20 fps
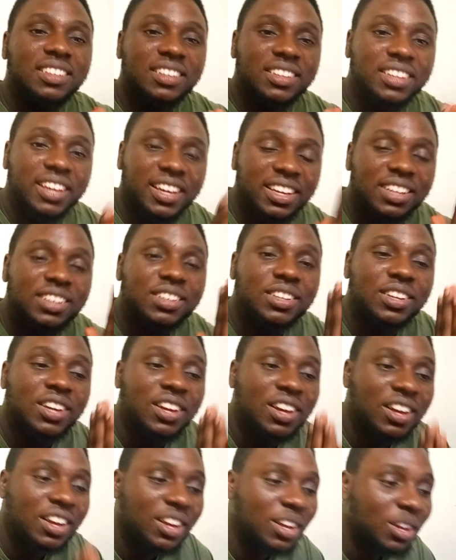Okay,
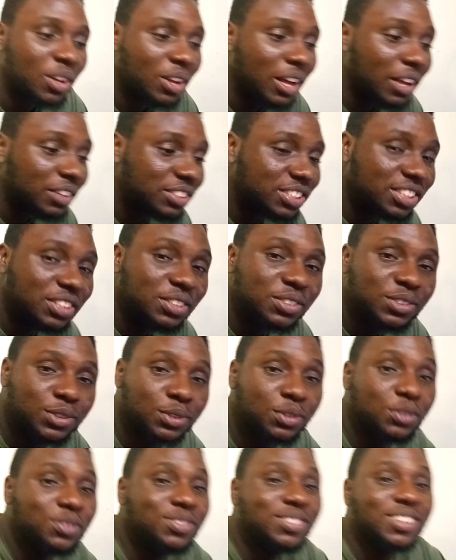I'll see you
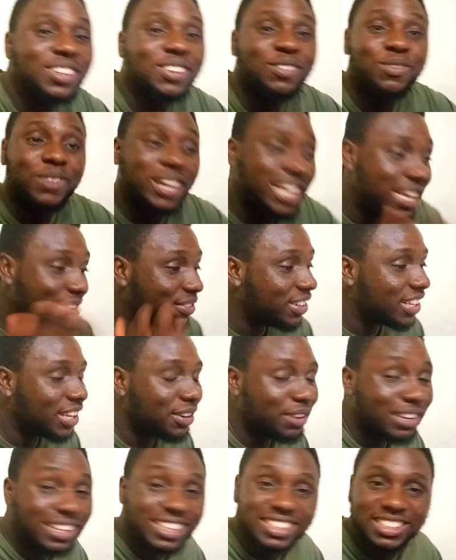soon whenever they
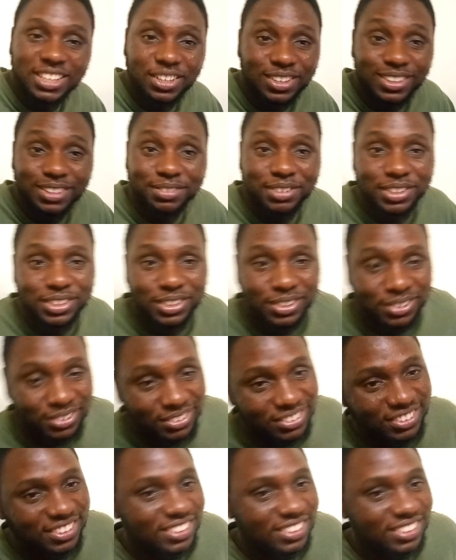release another video.